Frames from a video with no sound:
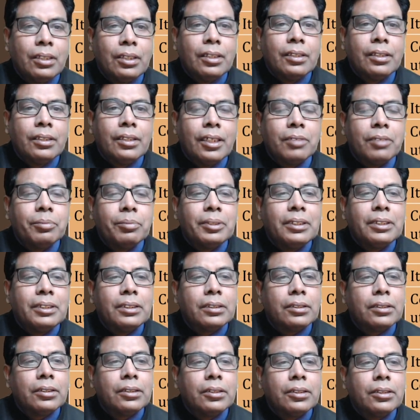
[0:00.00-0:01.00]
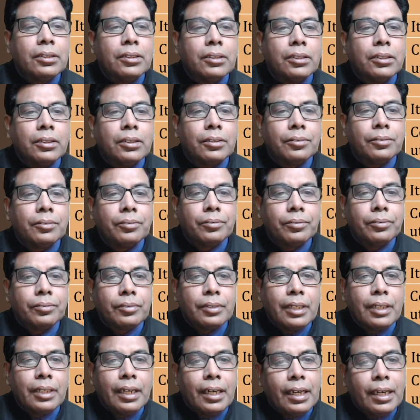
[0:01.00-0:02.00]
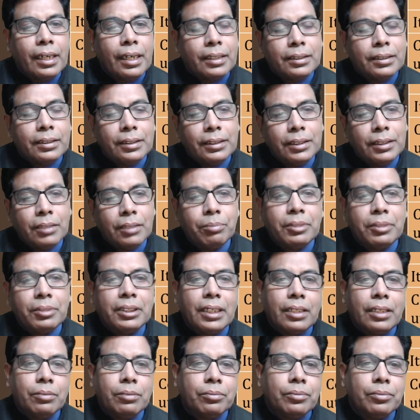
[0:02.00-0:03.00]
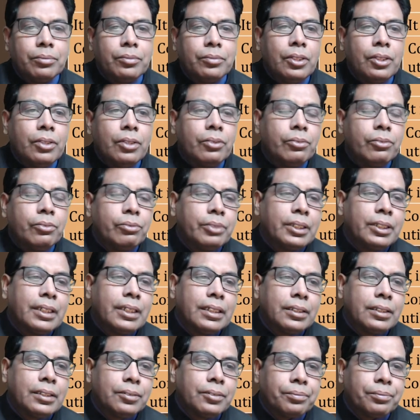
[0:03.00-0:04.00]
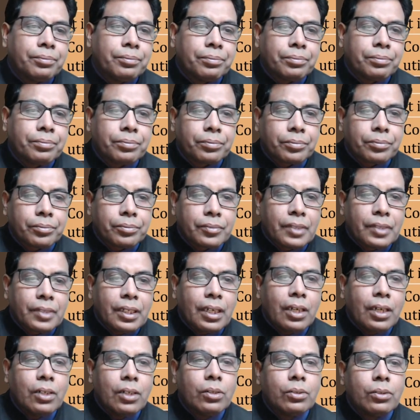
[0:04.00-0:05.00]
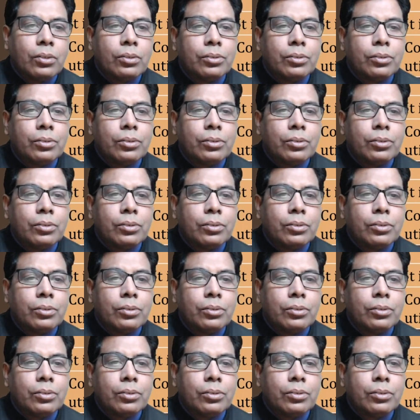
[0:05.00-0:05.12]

That means at the same time we can have